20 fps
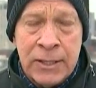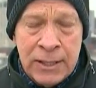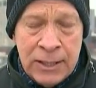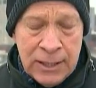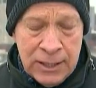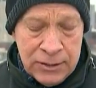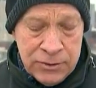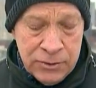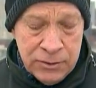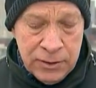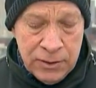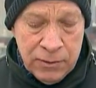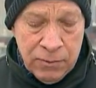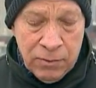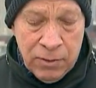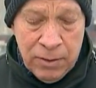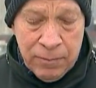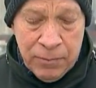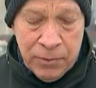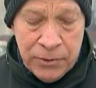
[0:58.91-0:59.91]
Actually
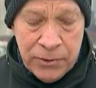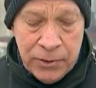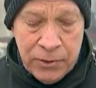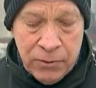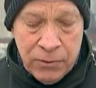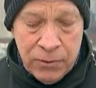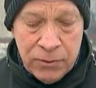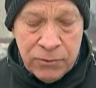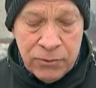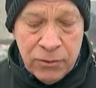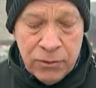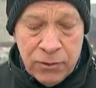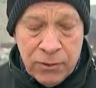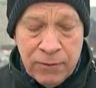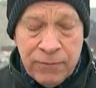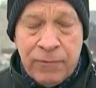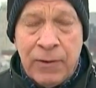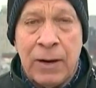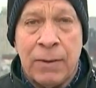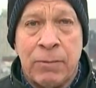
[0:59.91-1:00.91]
grew up on the North
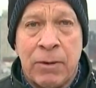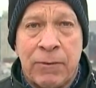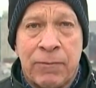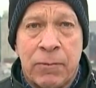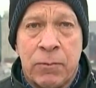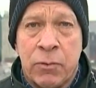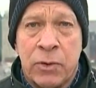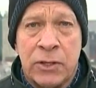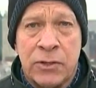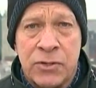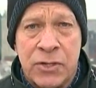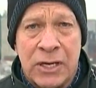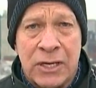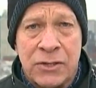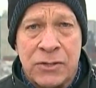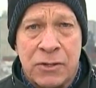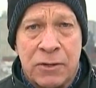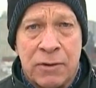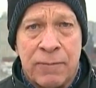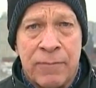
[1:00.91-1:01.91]
Shore, family from
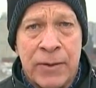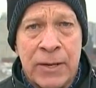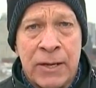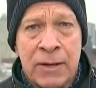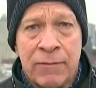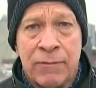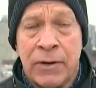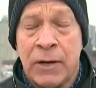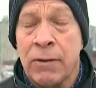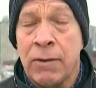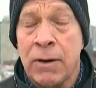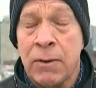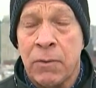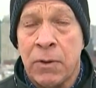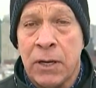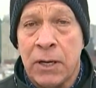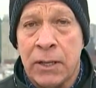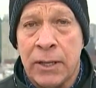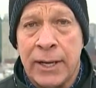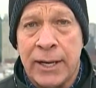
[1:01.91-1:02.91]
Winchester, very
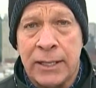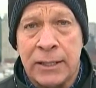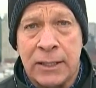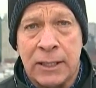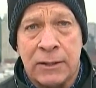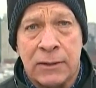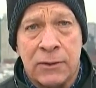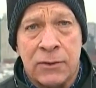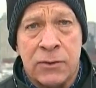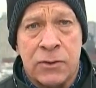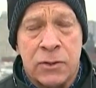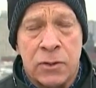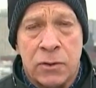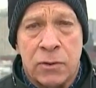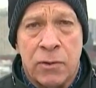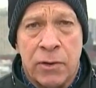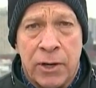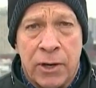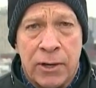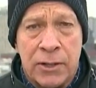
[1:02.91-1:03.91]
well liked at the school, and our